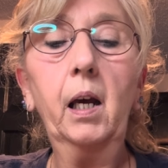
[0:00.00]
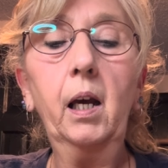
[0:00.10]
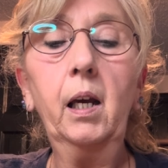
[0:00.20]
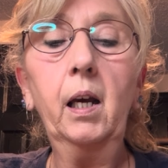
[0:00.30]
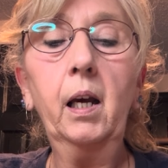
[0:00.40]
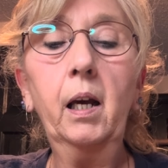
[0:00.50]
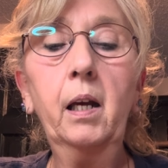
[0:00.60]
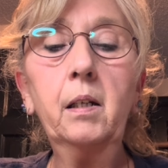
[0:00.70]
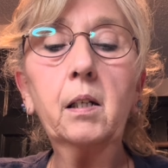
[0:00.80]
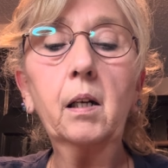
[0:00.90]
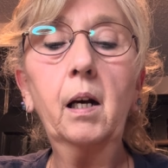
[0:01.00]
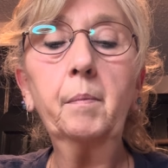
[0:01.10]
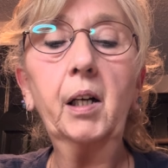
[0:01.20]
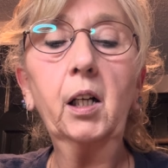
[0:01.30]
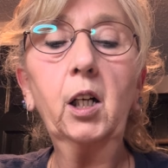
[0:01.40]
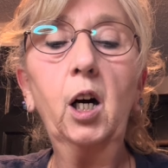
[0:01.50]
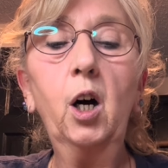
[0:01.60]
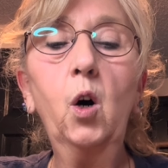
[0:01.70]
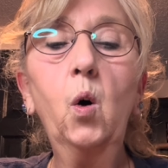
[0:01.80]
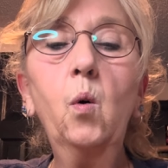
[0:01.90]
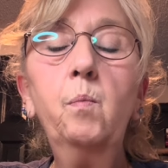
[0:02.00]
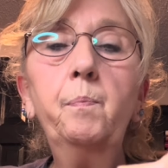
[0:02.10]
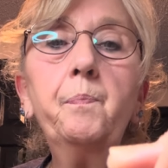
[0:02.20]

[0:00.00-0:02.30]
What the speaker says: And I'm going to go